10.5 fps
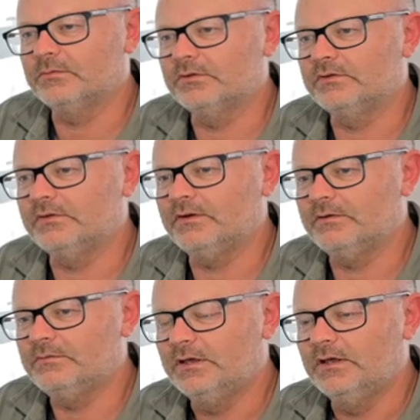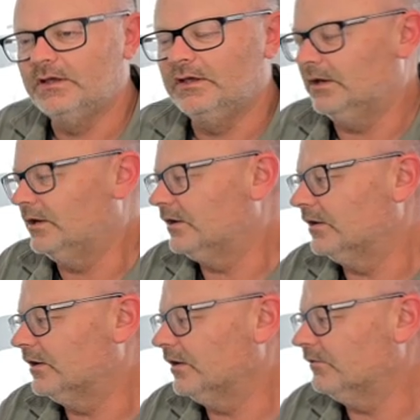the time. And
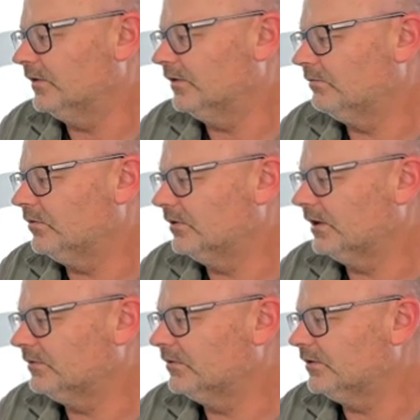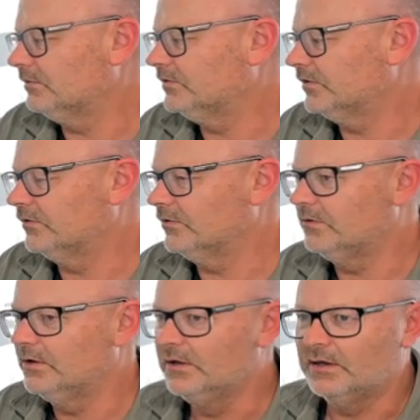hopefully, there will come a time
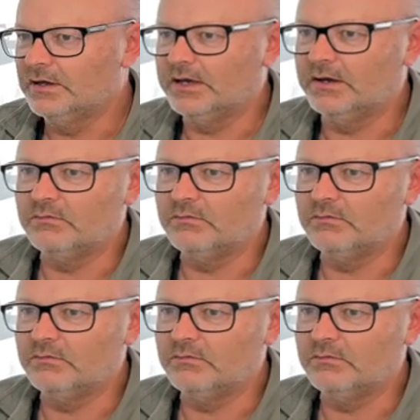soon uh,